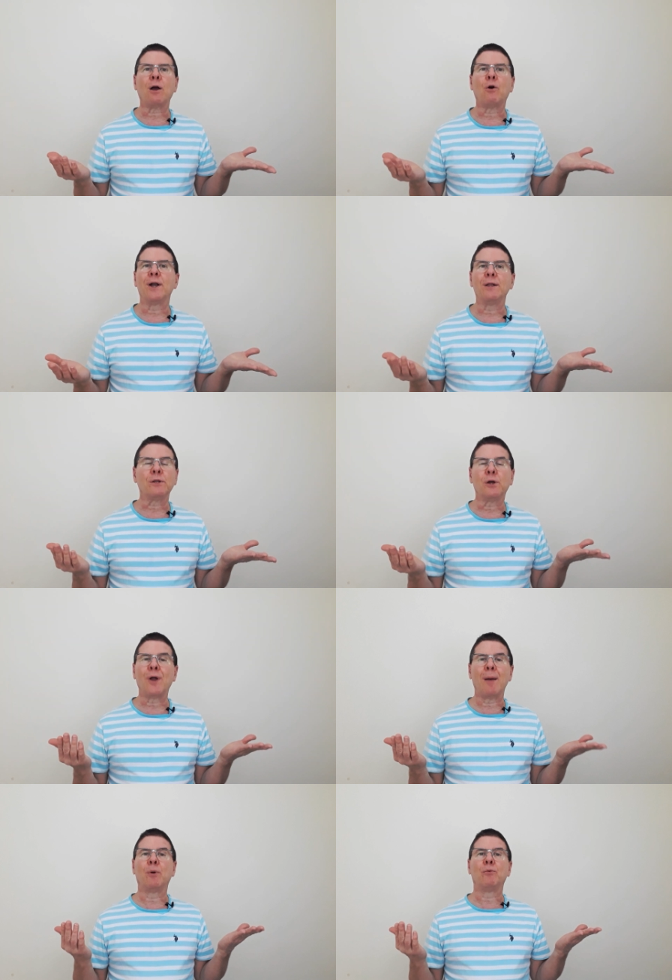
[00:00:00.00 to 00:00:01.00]
according to the
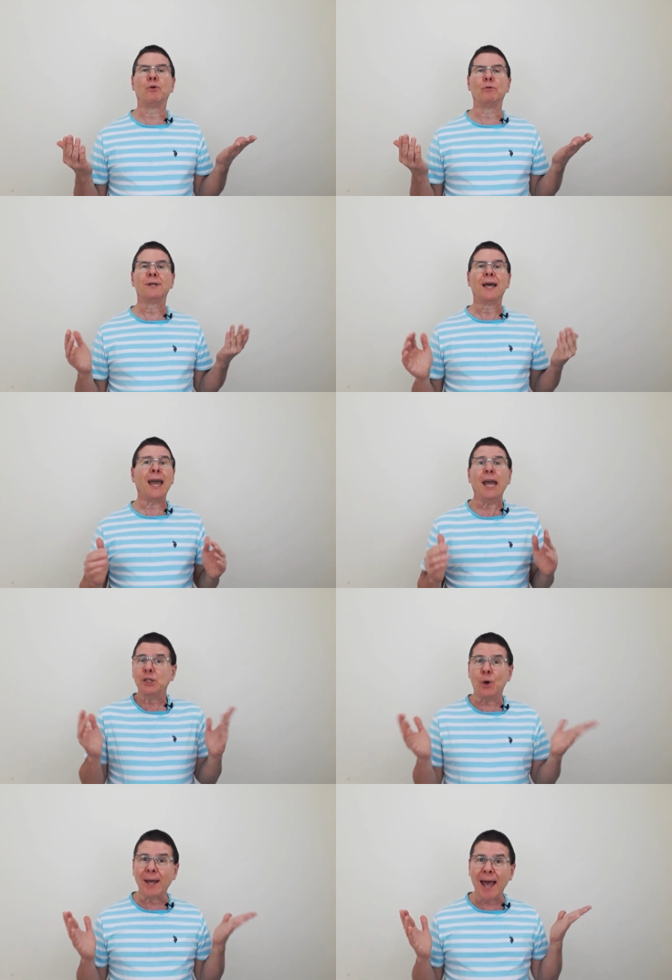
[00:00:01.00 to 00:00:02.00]
grammar rules,
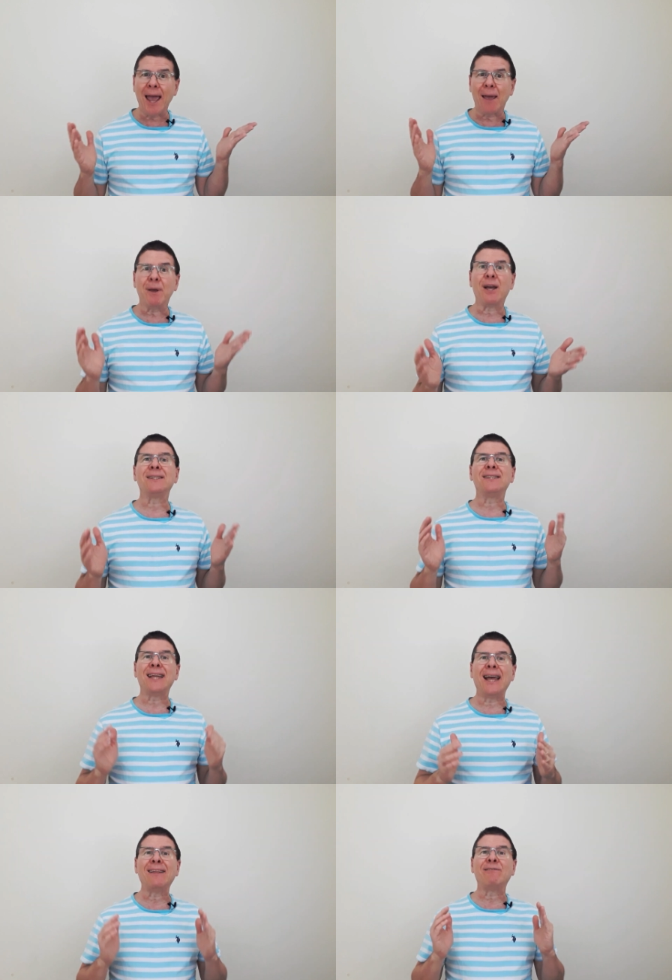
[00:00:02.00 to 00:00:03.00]
it's okay because
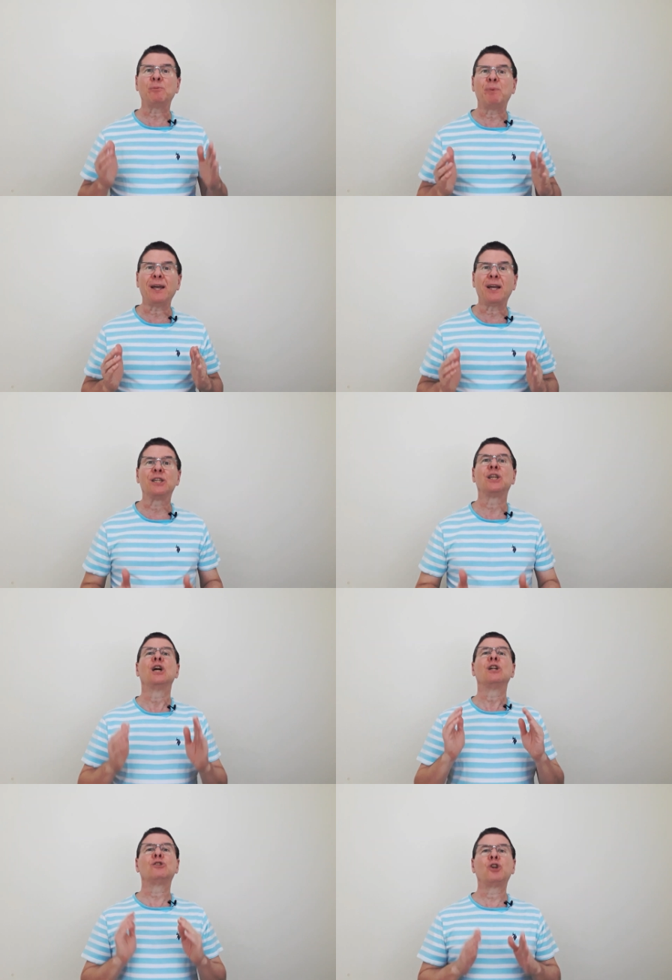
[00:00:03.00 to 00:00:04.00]
native speakers
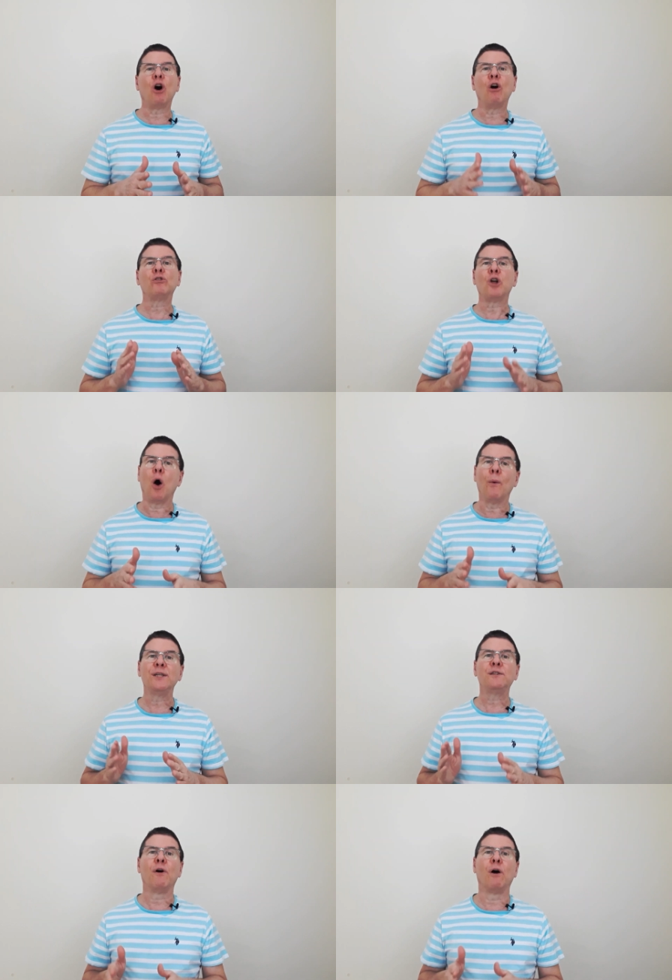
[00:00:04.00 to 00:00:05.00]
don't
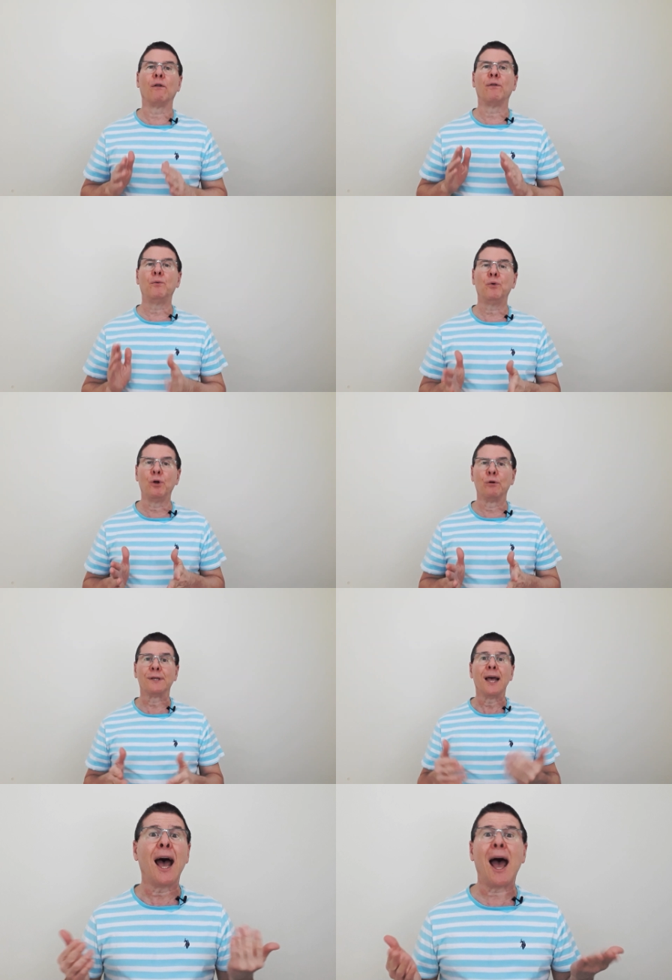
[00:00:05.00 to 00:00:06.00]
always follow the
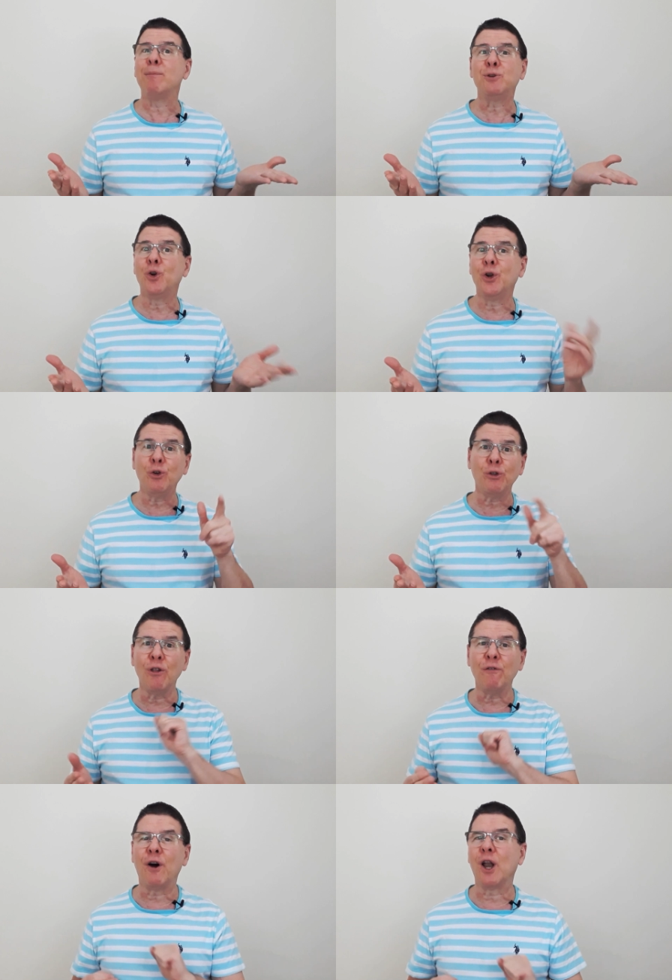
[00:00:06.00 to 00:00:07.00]
rules. I'm sure you
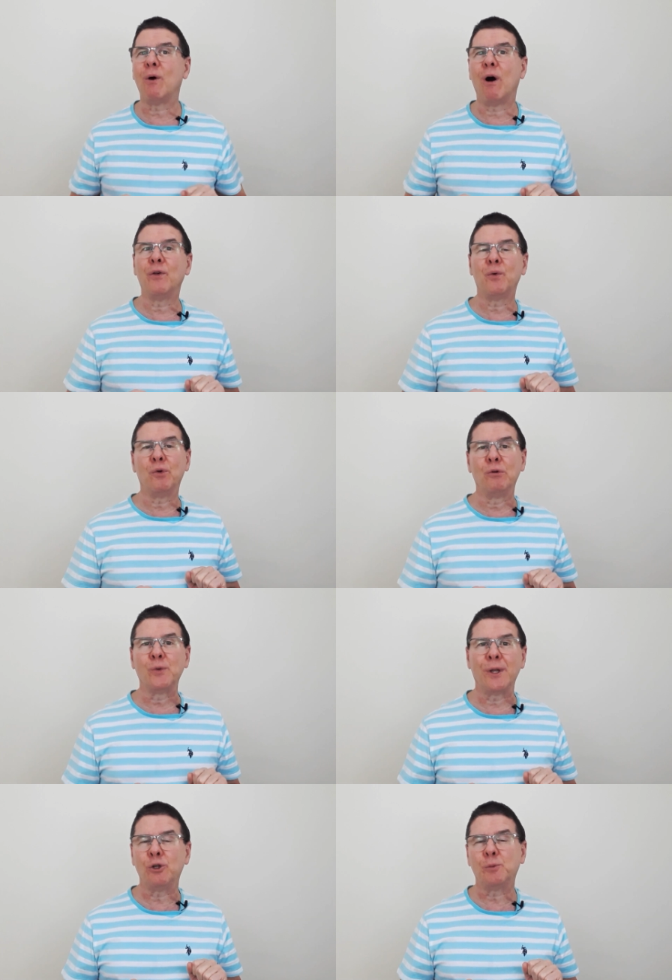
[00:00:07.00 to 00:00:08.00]
don't follow all the rules
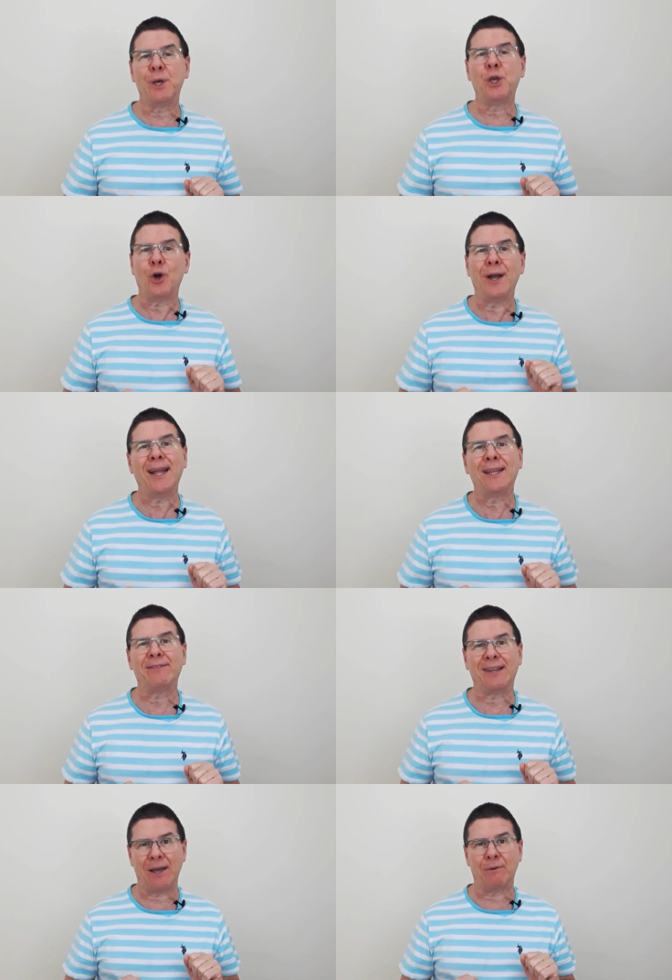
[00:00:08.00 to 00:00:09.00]
when you speak your native
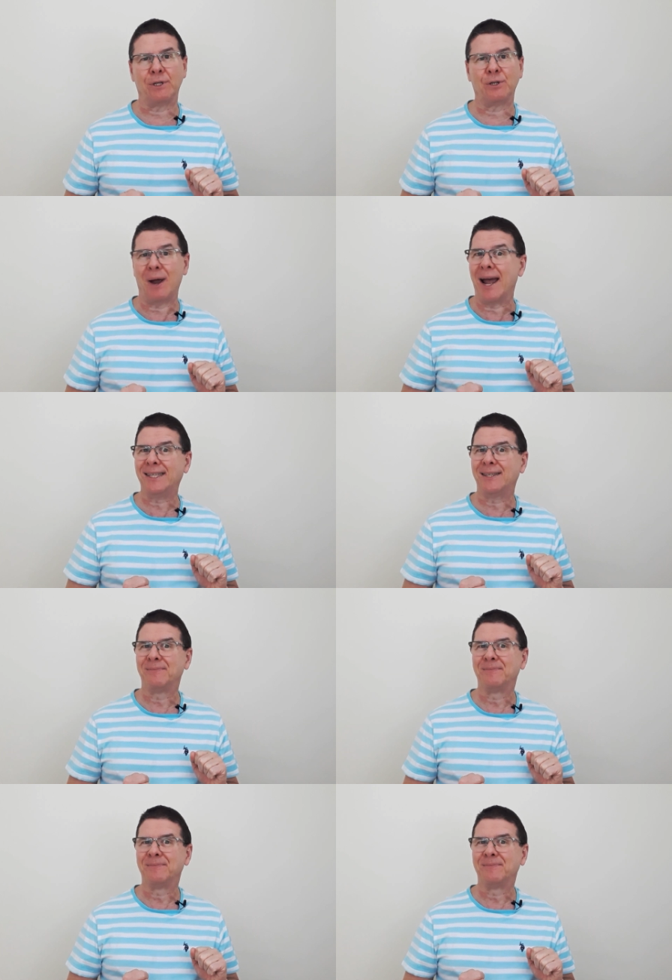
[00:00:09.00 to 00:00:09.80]
language, right?